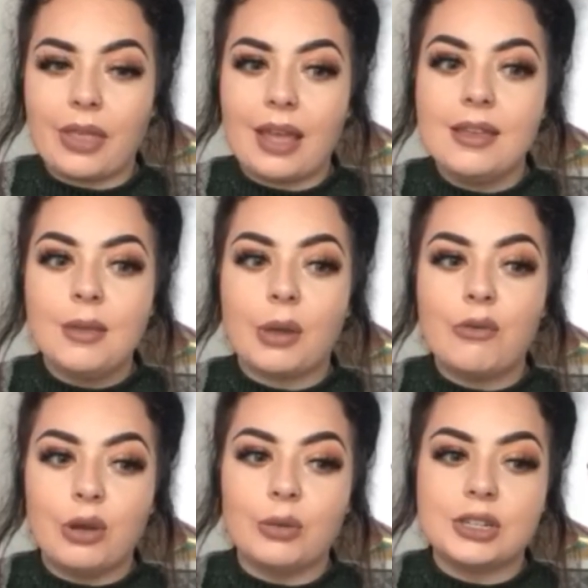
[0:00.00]
that. I
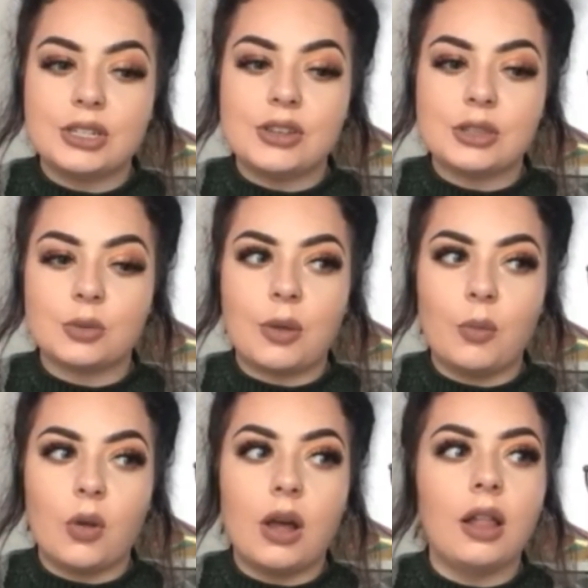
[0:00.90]
really wanted to do this one
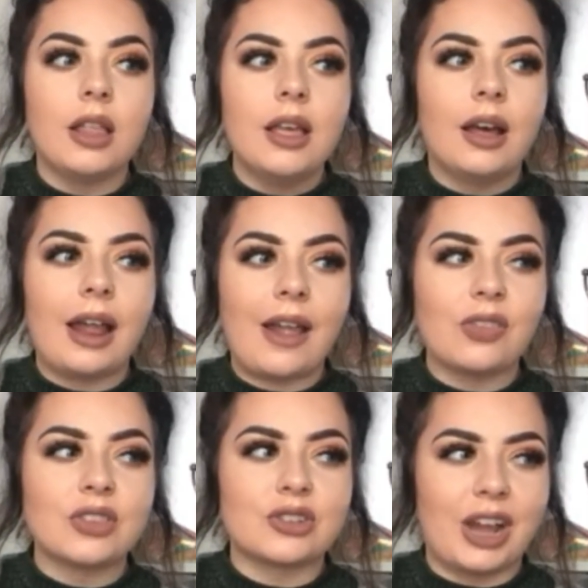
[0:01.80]
while I had
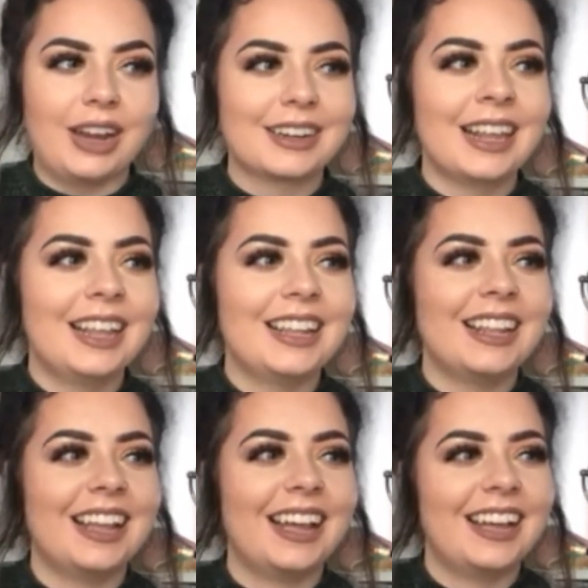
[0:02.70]
the strength.
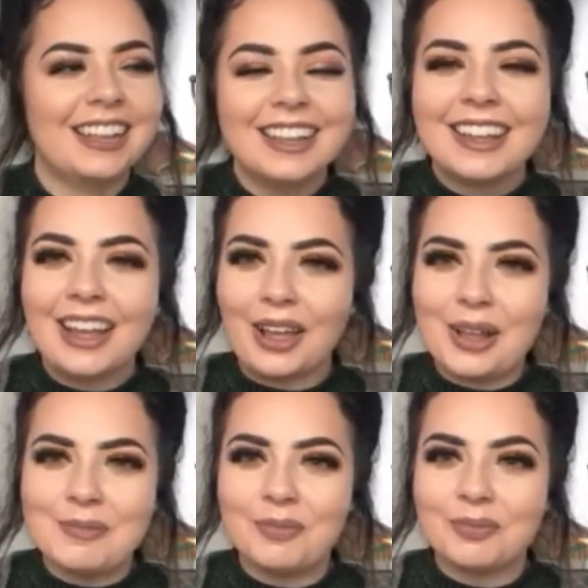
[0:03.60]

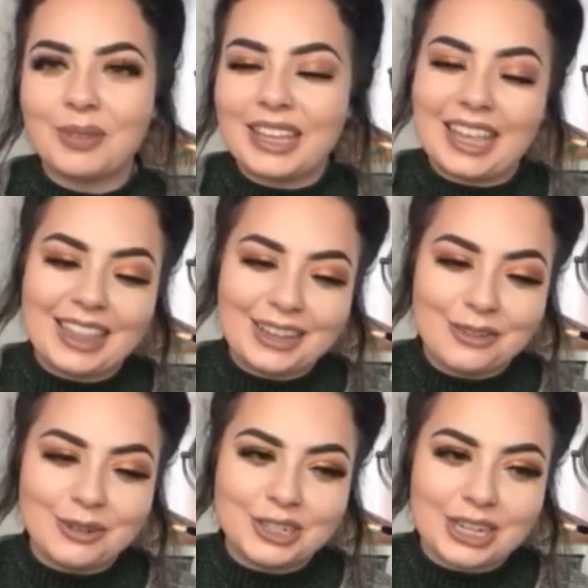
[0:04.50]
But yeah, thank you
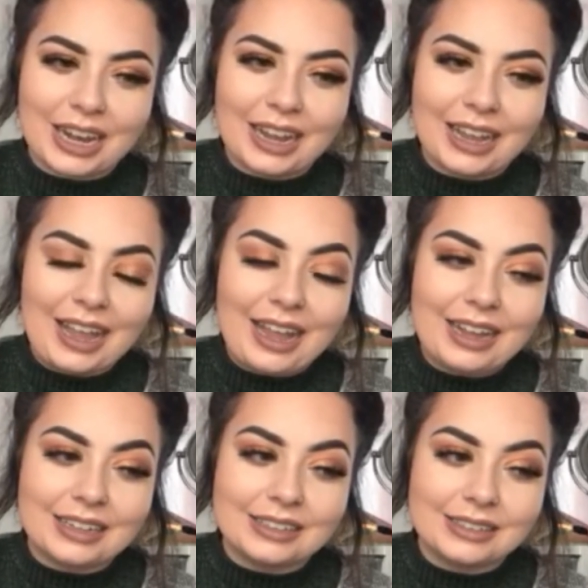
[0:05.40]
for watching,
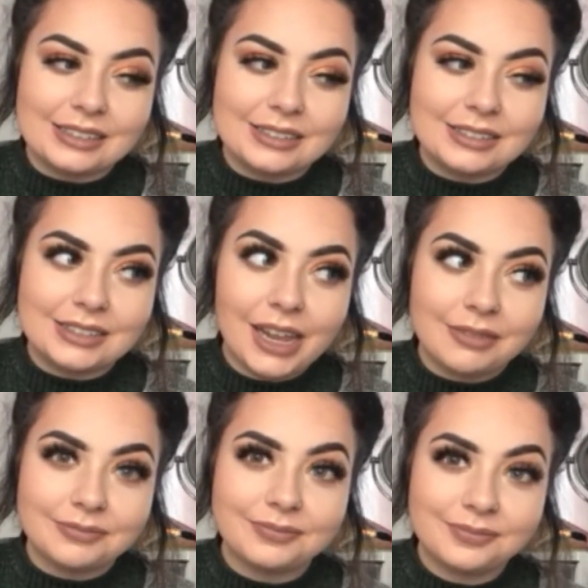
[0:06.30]
and yeah,
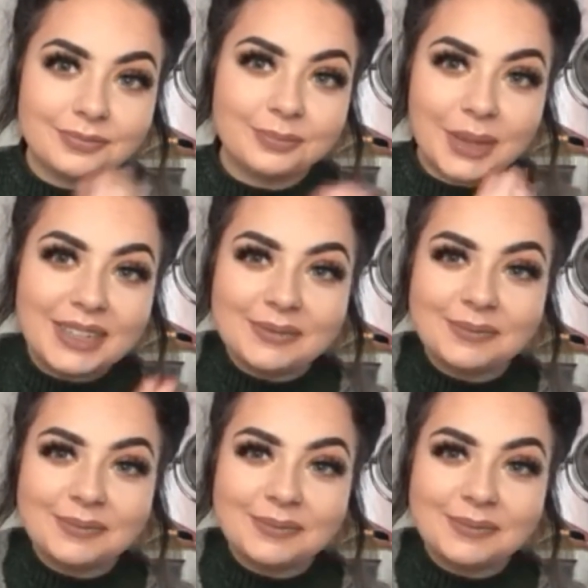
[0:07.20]
bye.